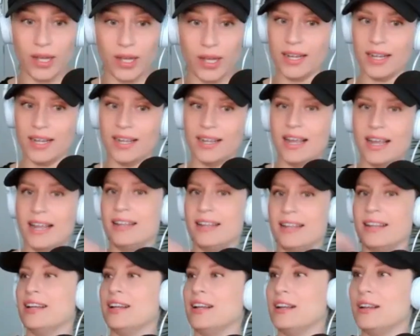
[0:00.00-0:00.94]
And
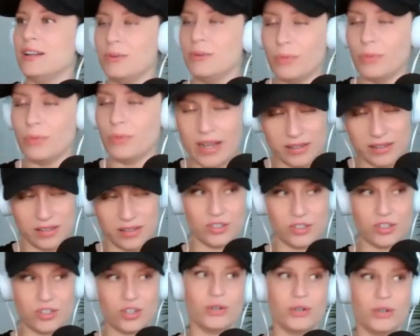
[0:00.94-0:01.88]
it has the
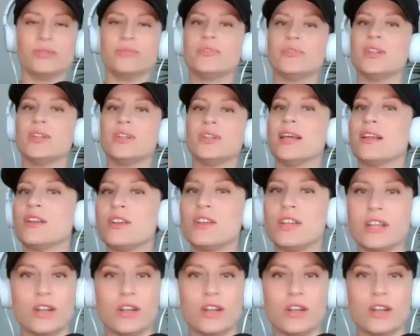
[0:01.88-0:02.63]
tone of like,